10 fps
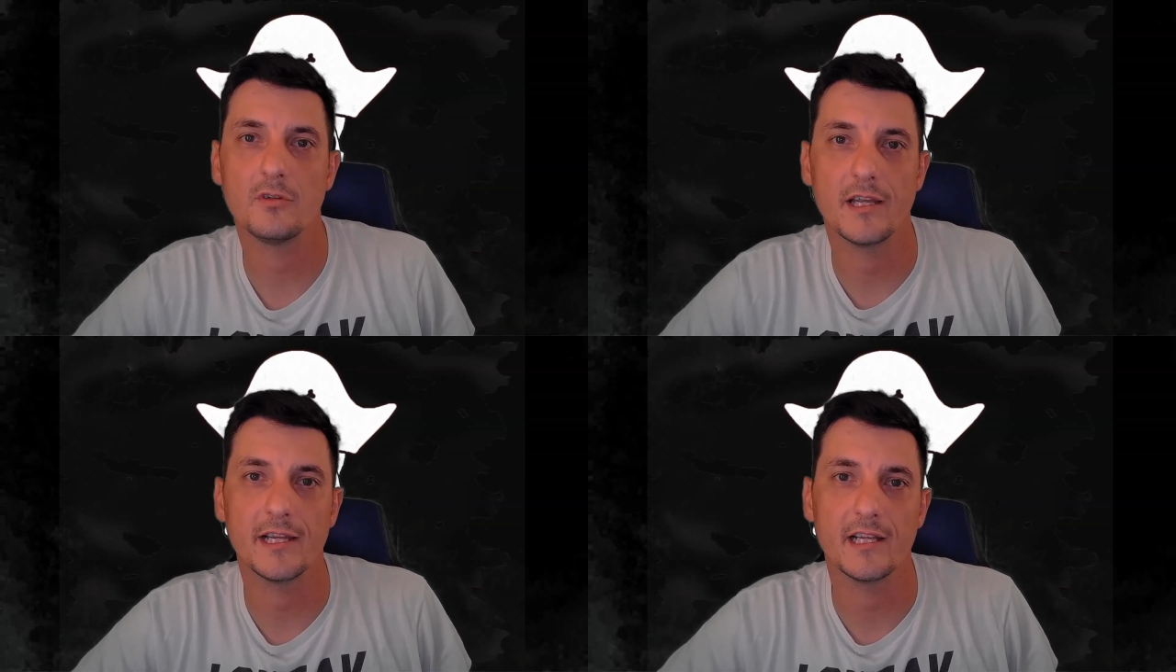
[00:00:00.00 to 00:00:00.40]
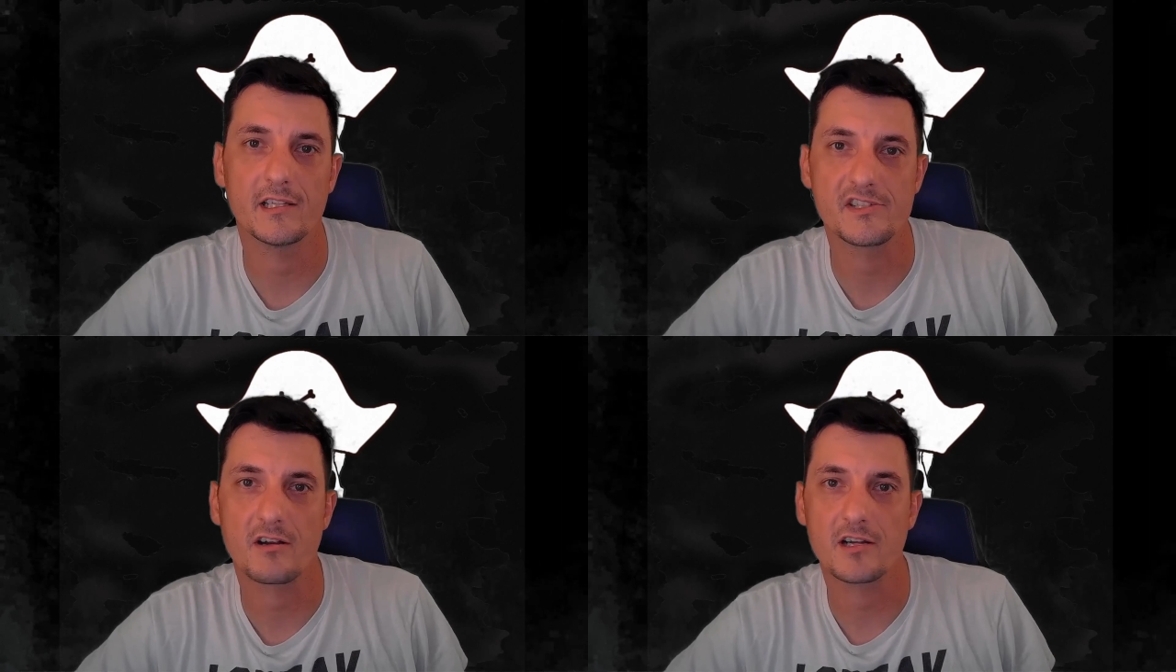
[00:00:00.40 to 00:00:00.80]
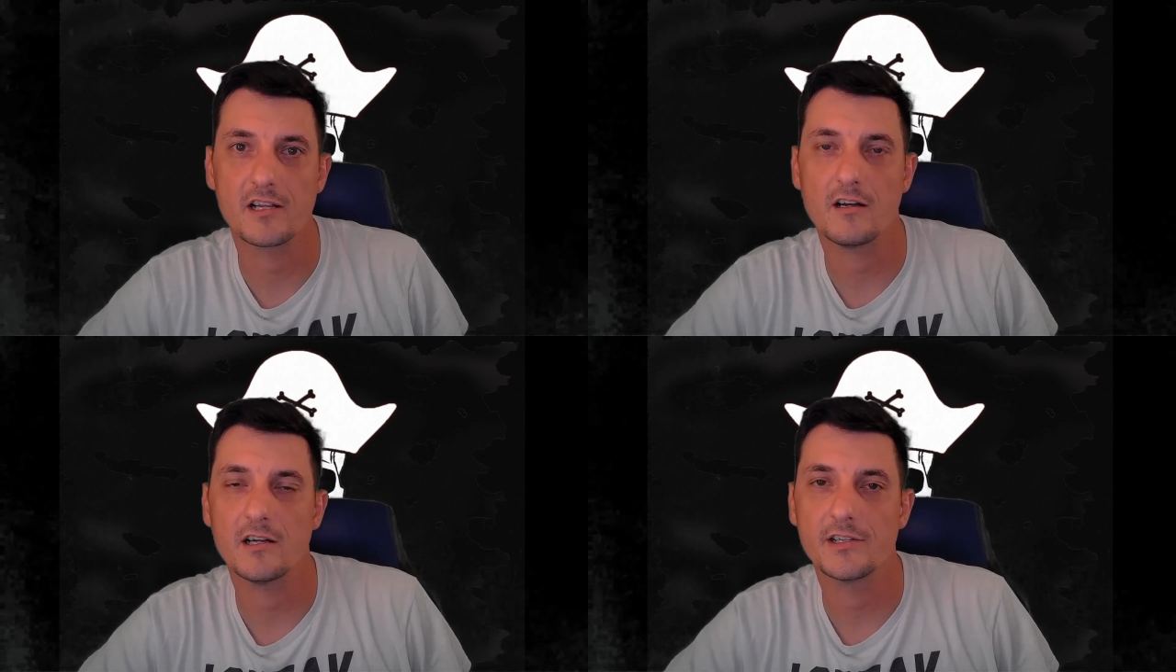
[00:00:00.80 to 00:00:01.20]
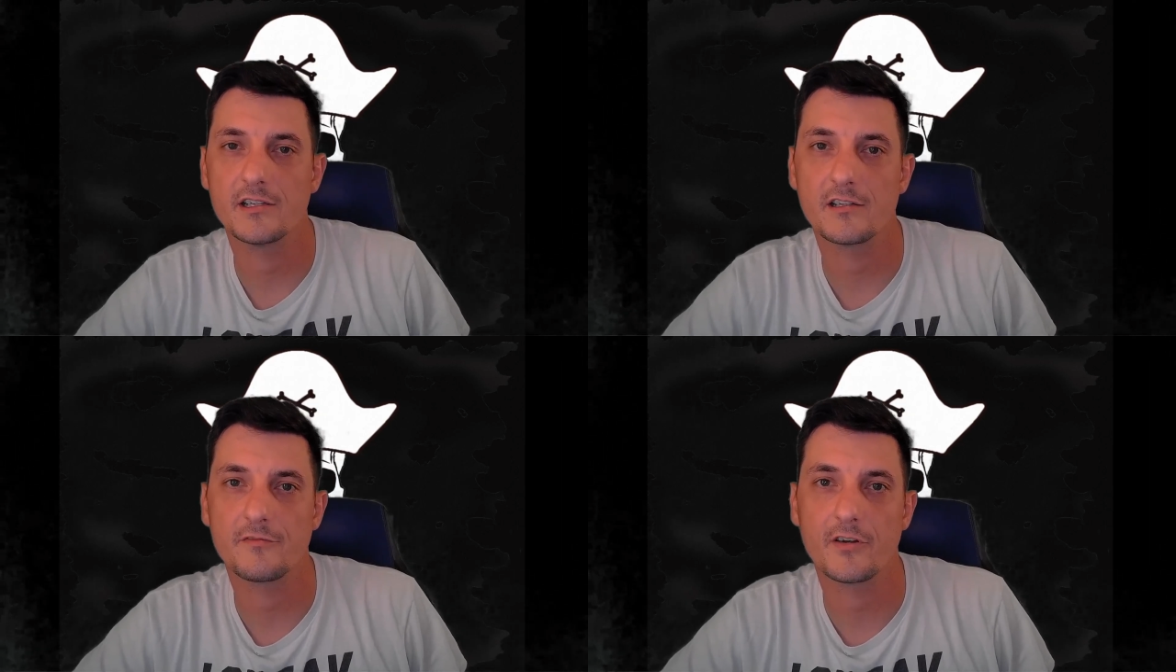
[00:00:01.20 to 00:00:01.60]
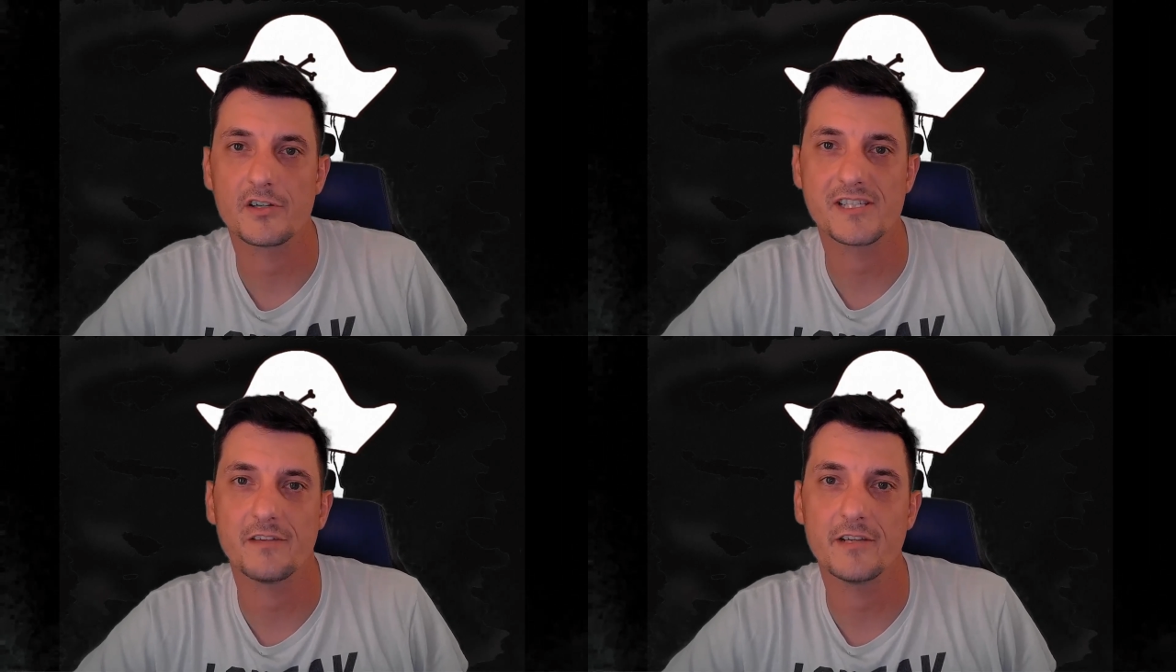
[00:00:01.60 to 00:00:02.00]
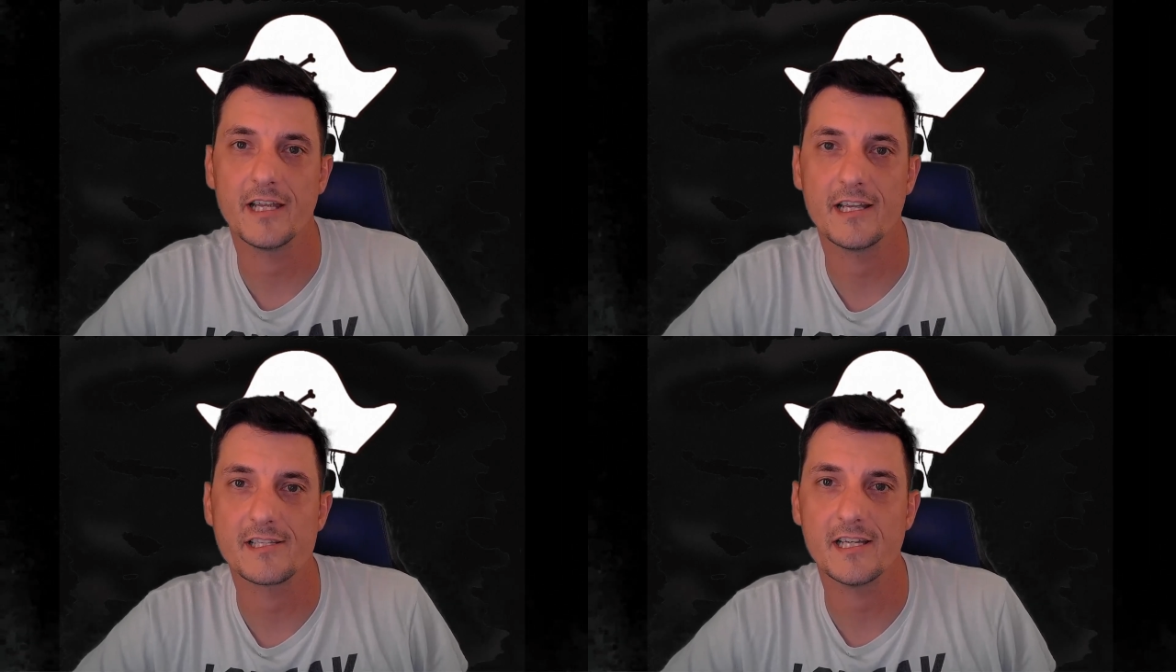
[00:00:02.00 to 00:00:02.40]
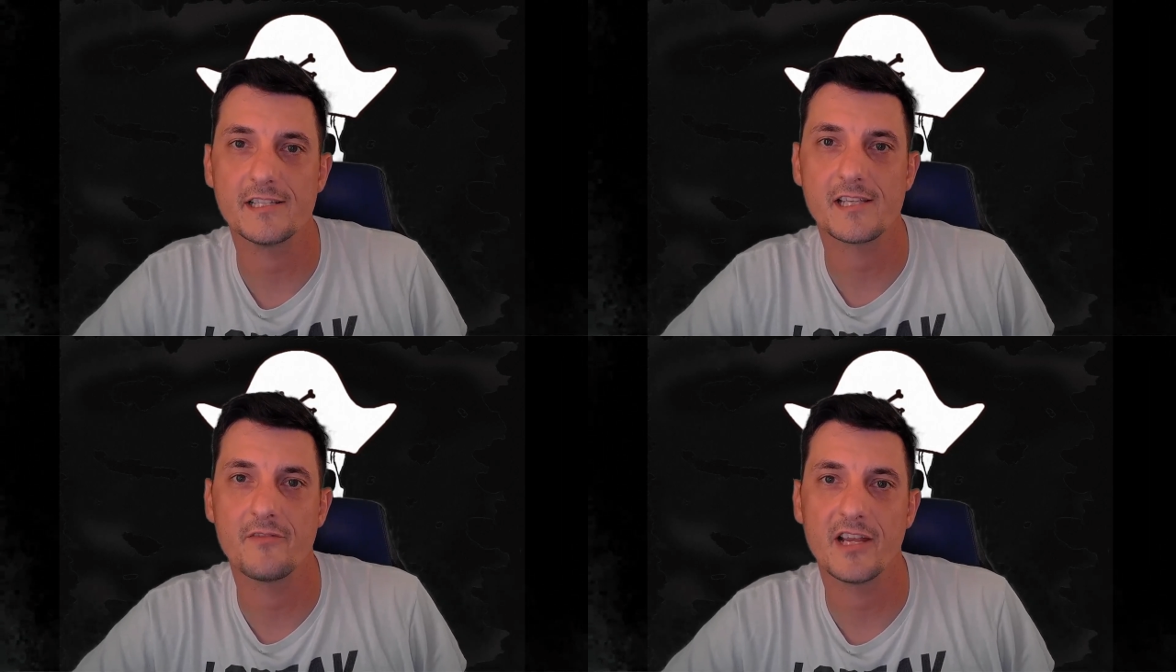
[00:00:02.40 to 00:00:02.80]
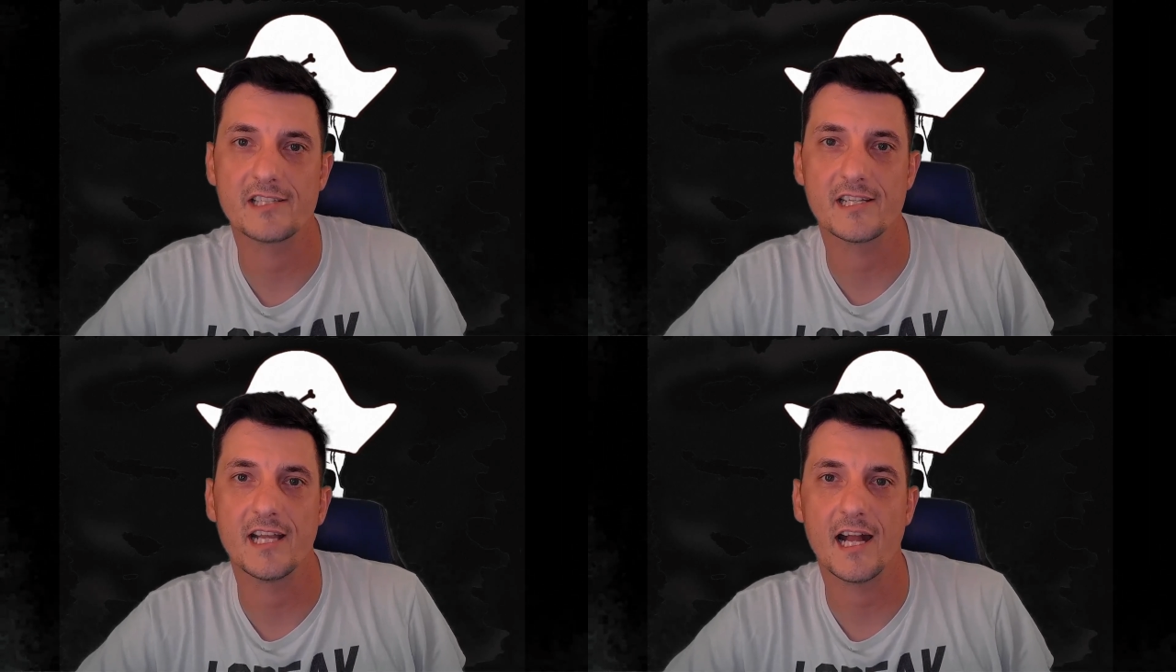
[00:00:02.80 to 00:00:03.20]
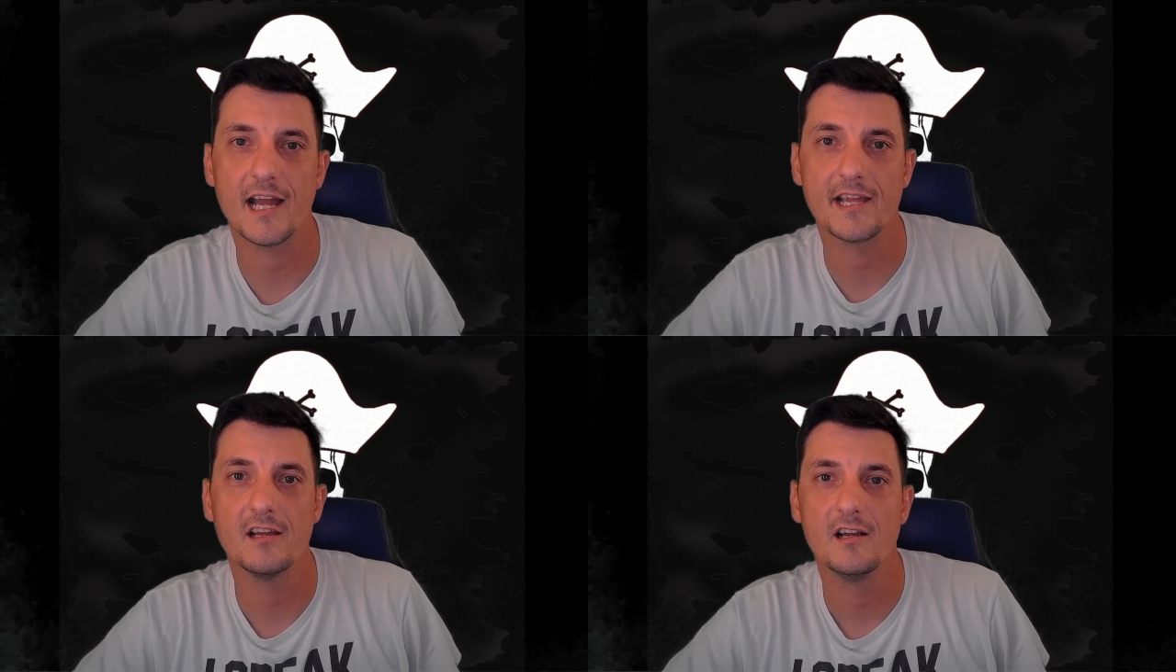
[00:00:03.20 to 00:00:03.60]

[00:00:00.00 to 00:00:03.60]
in getting started on your first 7 days in 7 Days to Die.